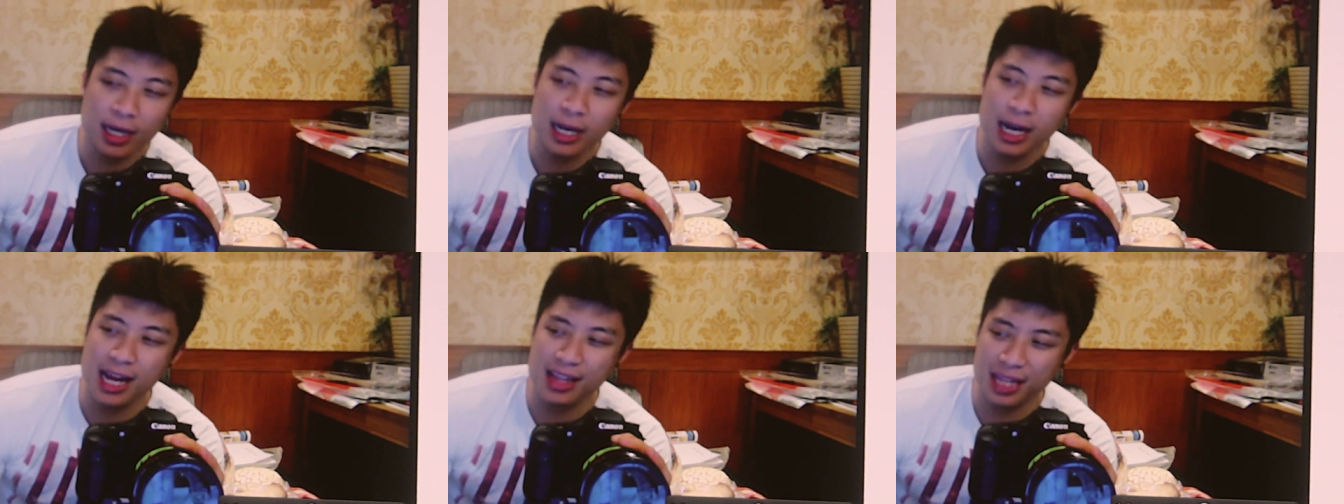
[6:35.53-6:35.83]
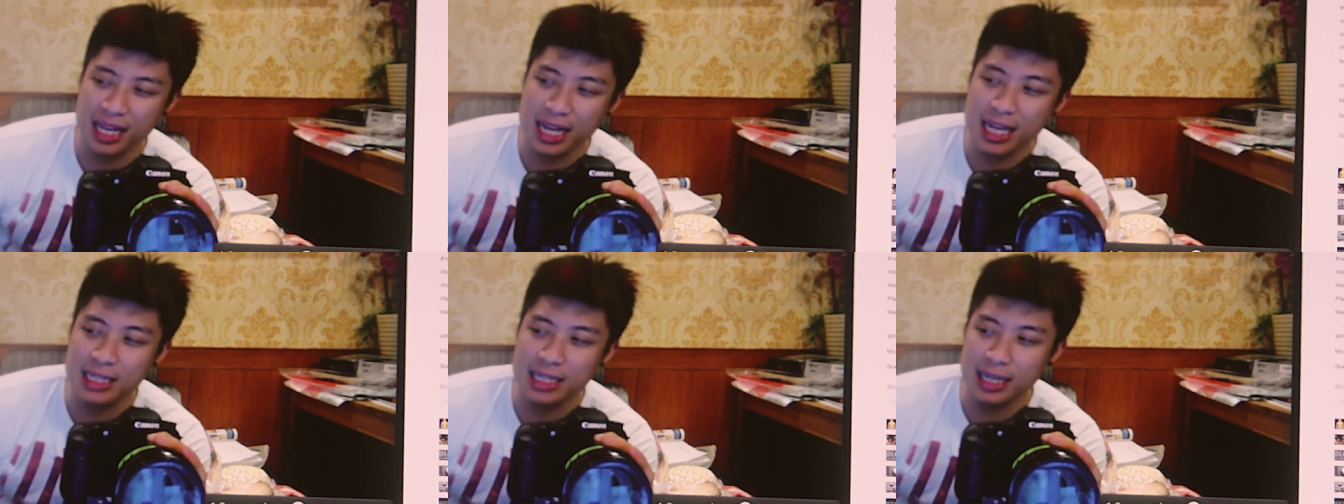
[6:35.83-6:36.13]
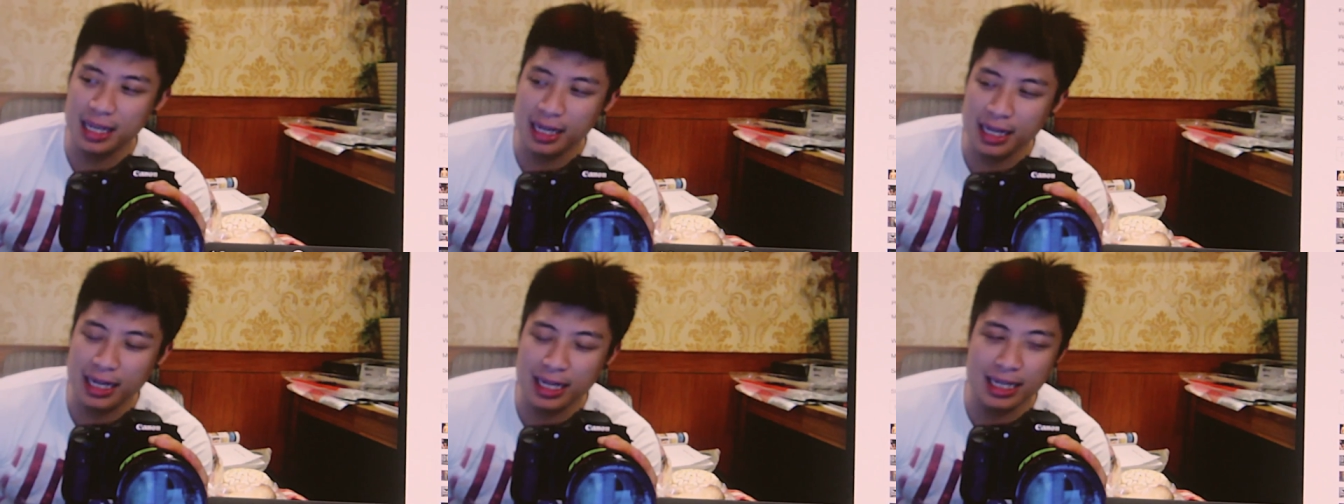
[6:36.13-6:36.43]
I think it,
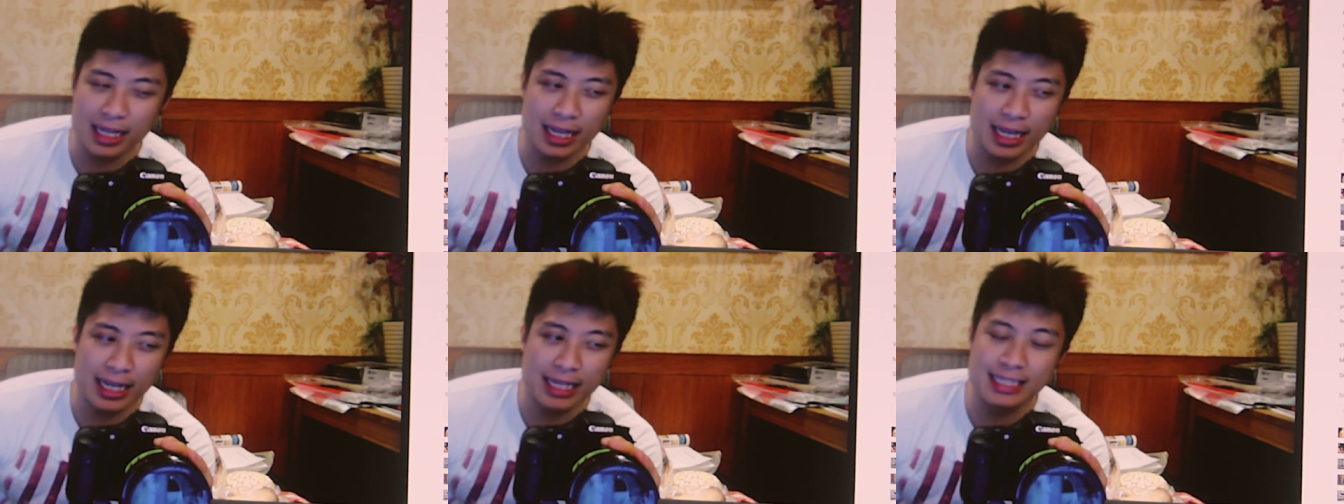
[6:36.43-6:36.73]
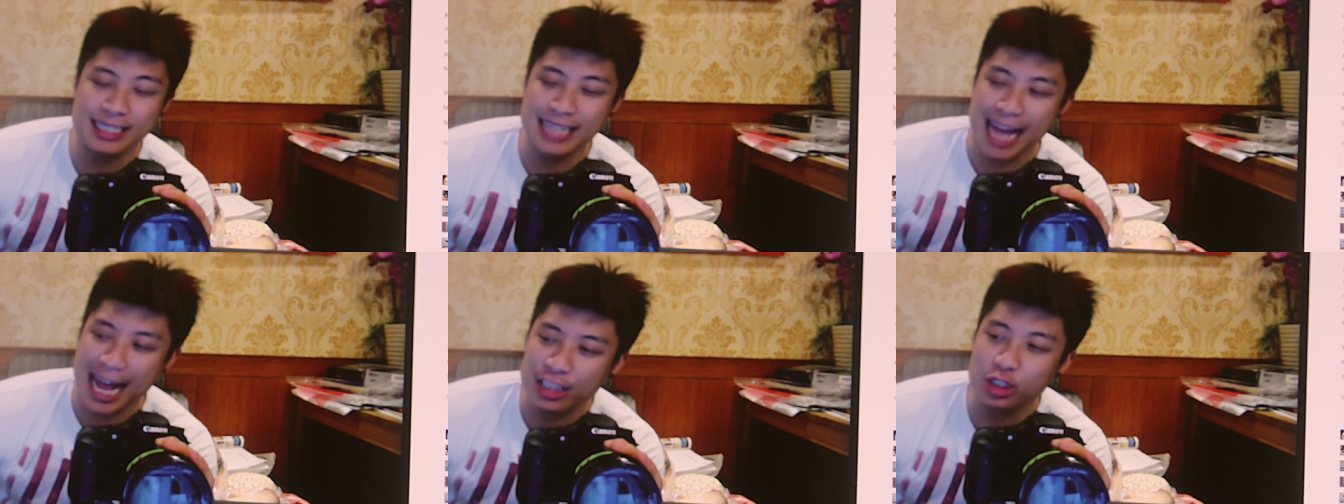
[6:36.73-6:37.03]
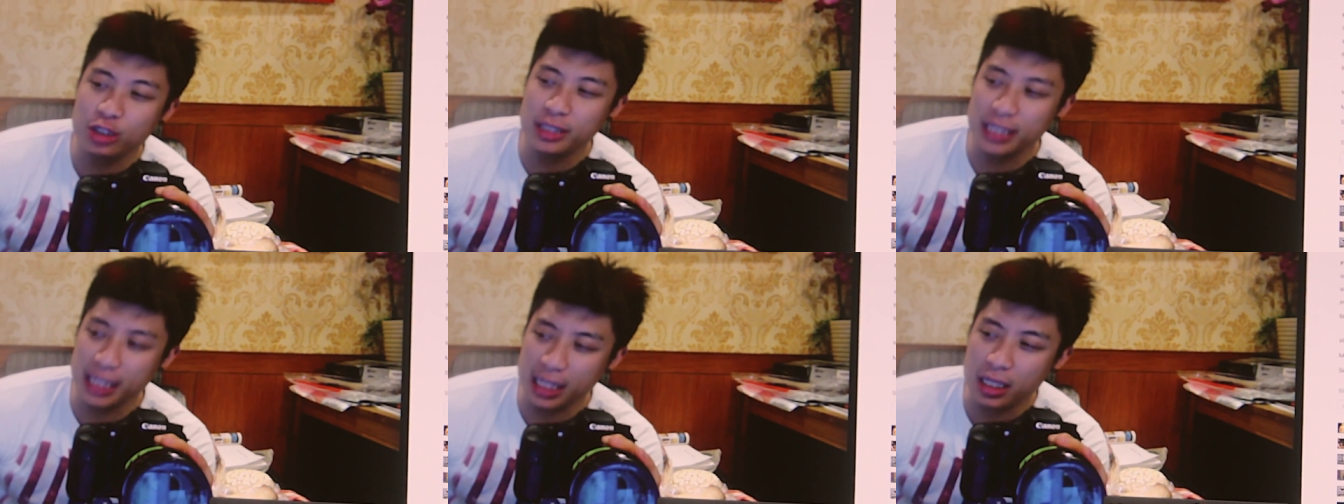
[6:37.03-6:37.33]
it, he's
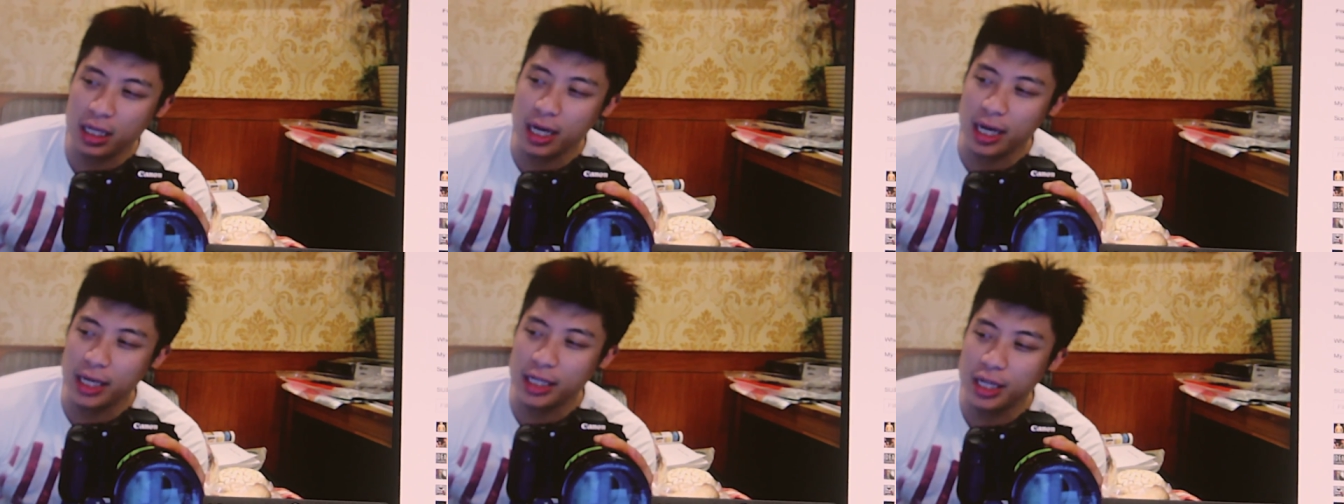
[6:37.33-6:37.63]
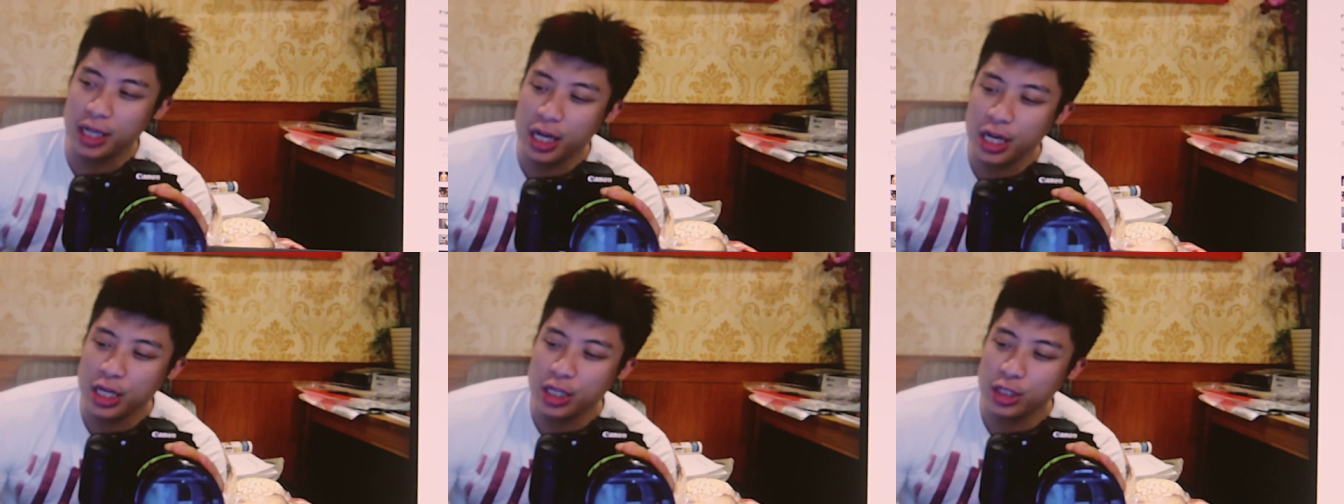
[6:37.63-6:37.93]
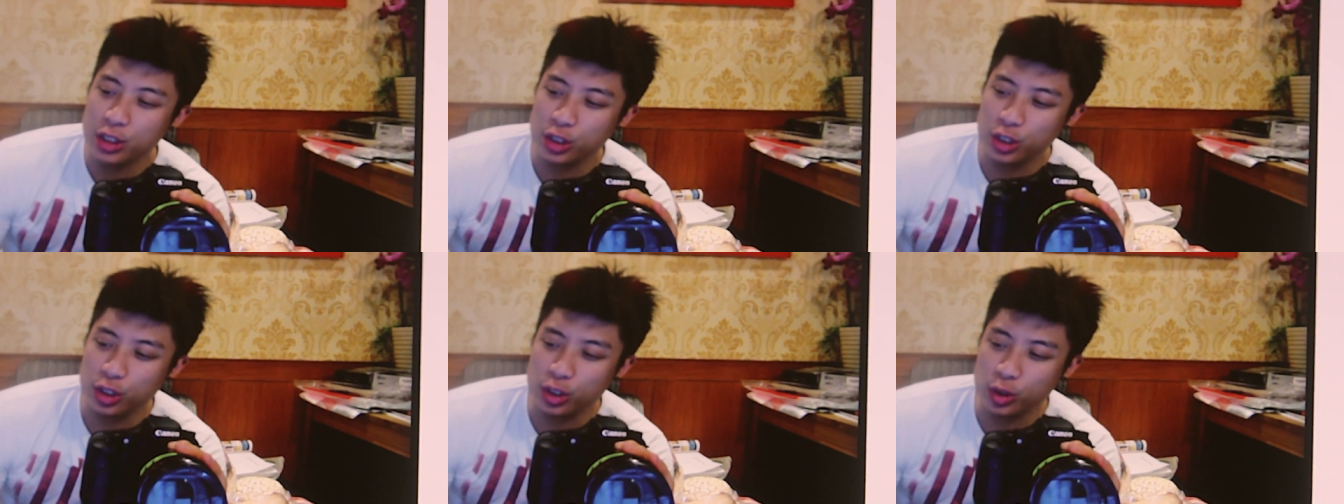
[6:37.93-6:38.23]
naturally inclined
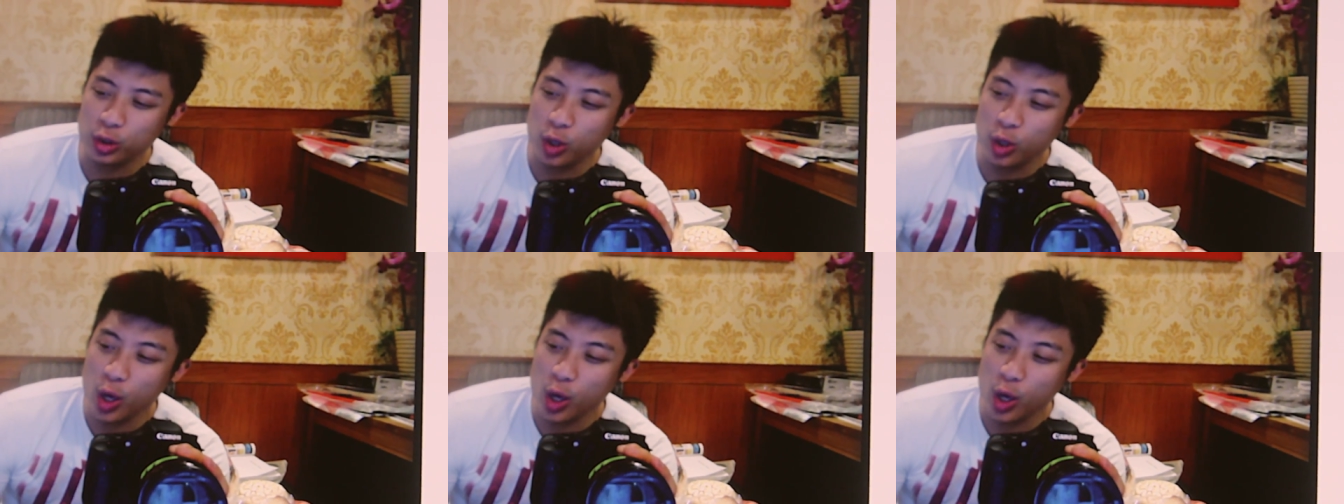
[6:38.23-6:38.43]
to